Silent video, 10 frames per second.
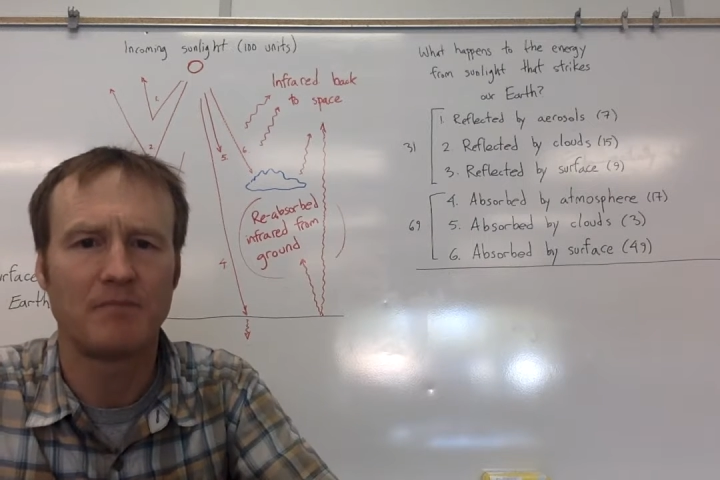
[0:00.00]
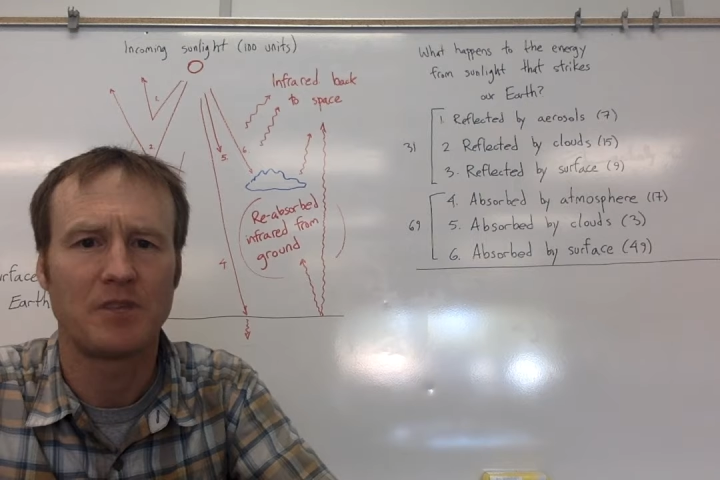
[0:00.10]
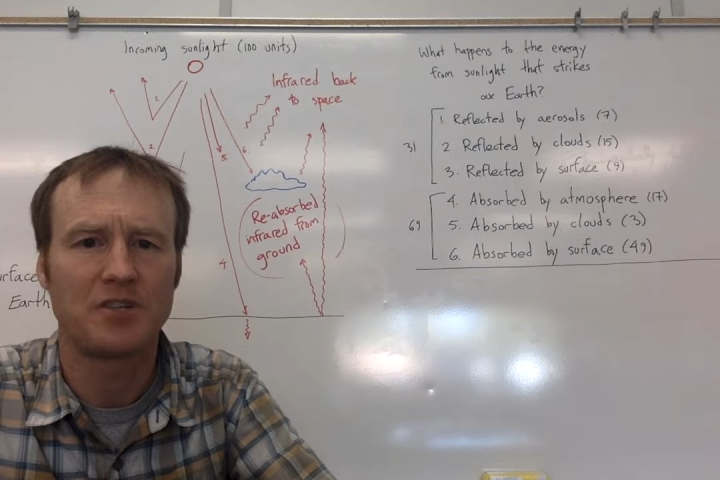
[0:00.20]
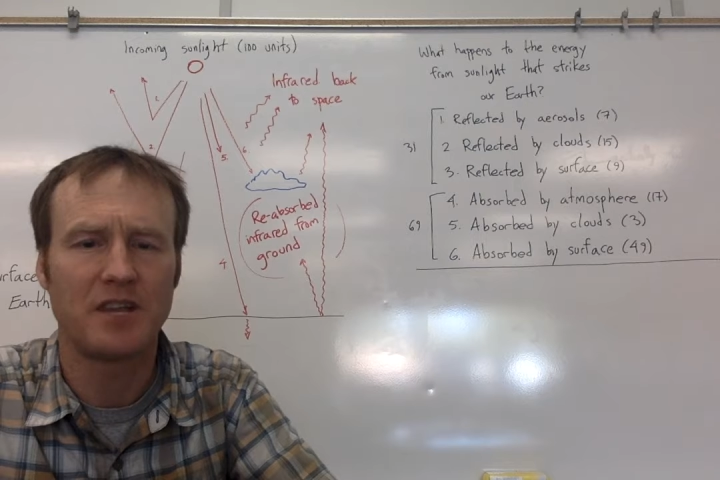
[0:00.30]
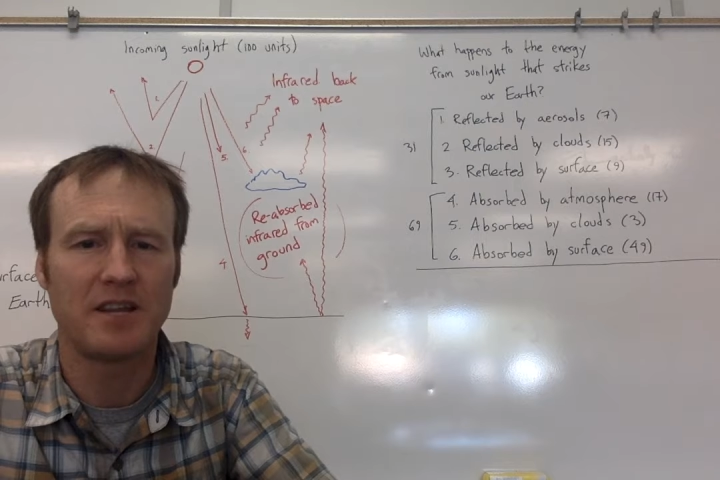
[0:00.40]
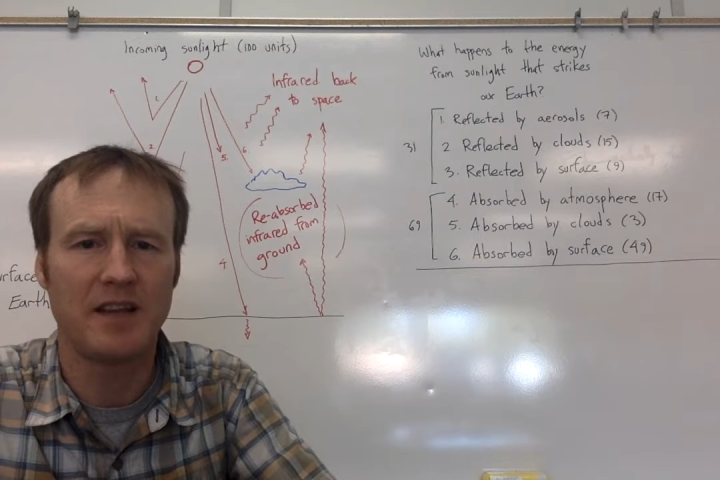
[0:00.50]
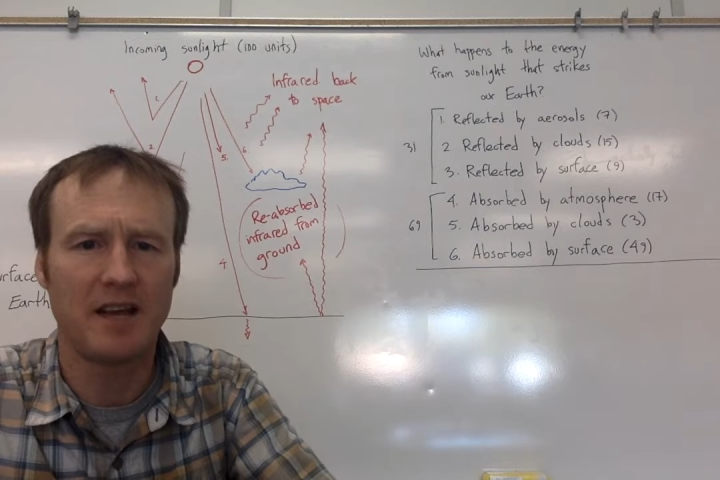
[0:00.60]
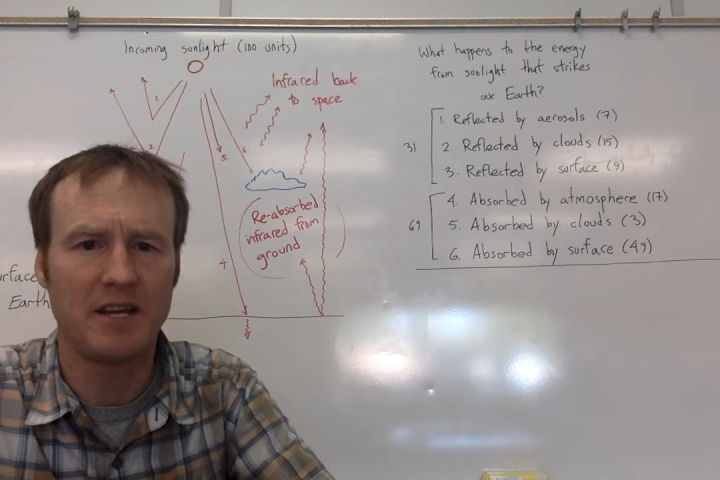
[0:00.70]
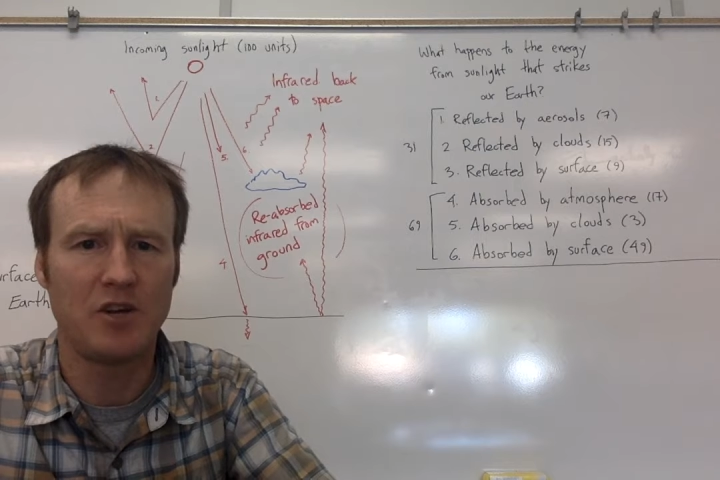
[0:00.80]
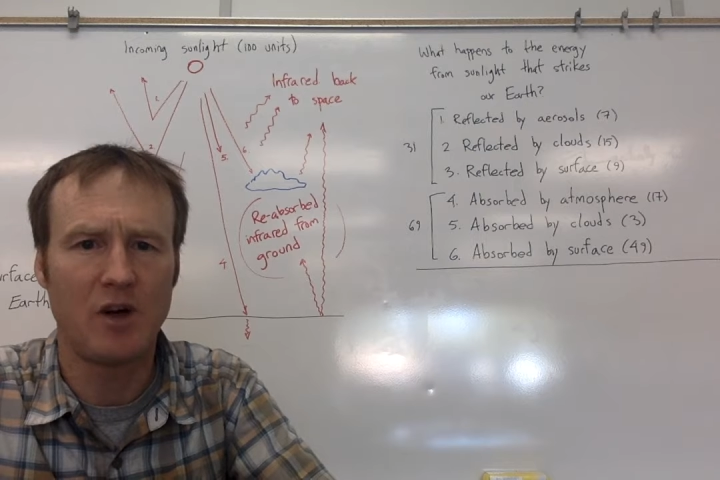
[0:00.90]
shedding that
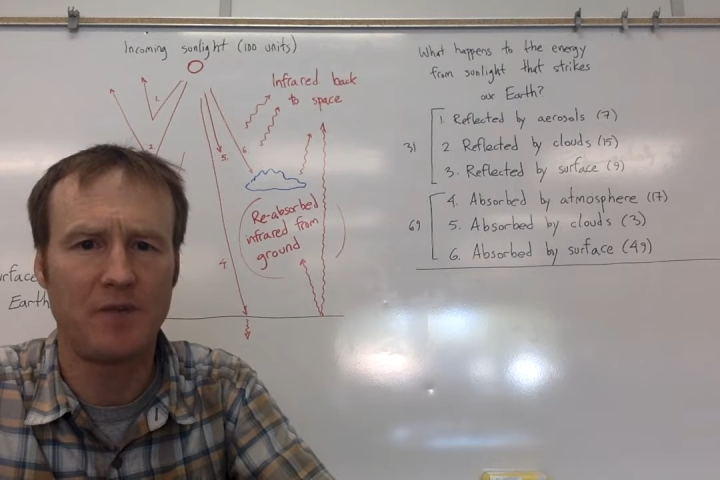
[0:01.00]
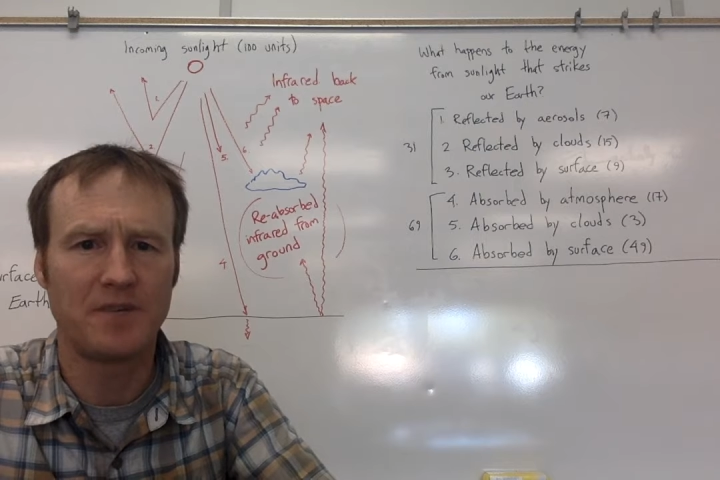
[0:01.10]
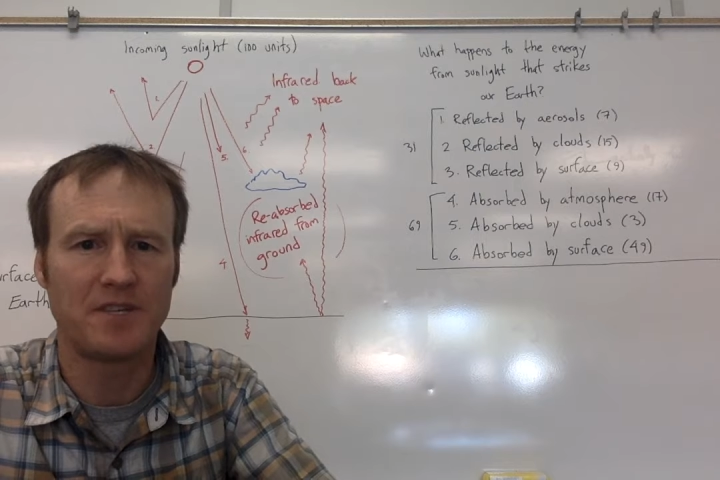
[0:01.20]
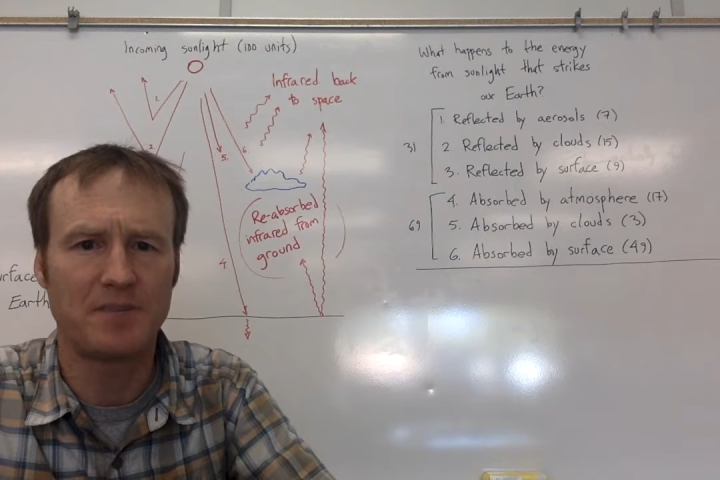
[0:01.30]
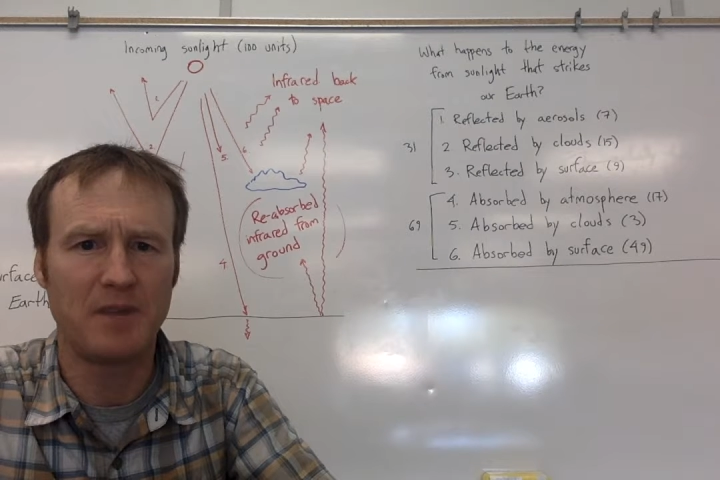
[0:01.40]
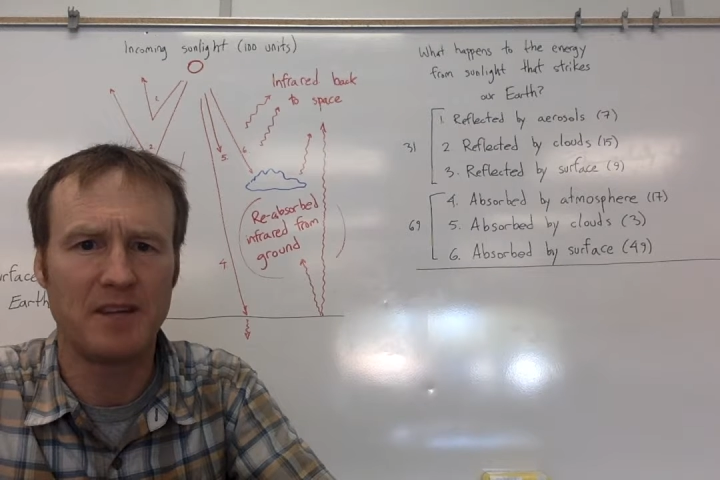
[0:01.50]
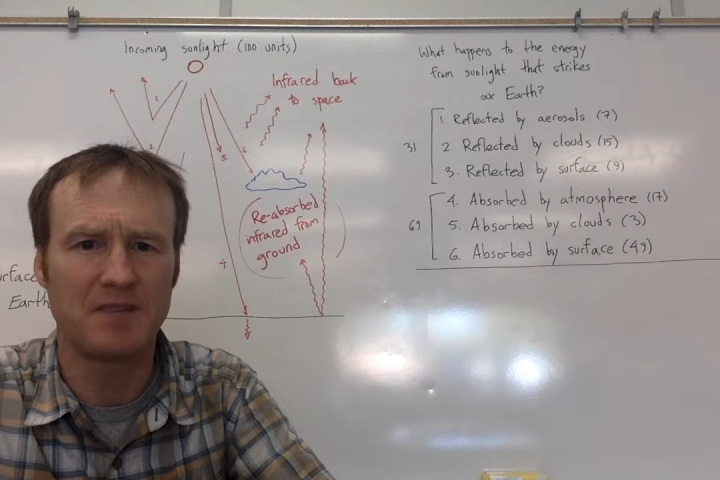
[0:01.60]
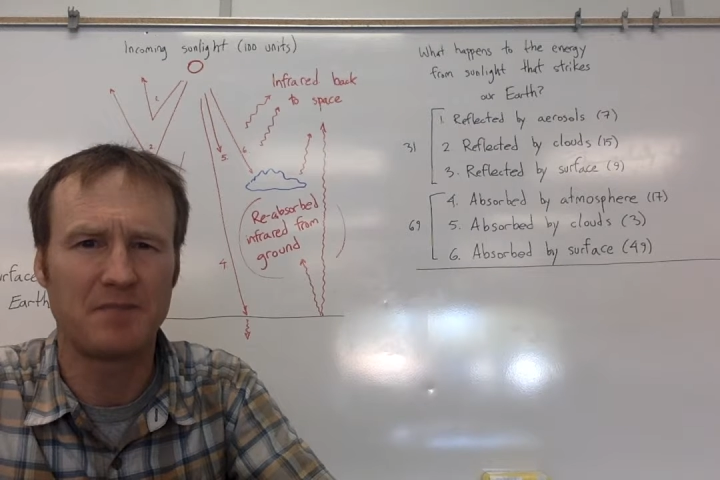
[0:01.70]
heat off into space,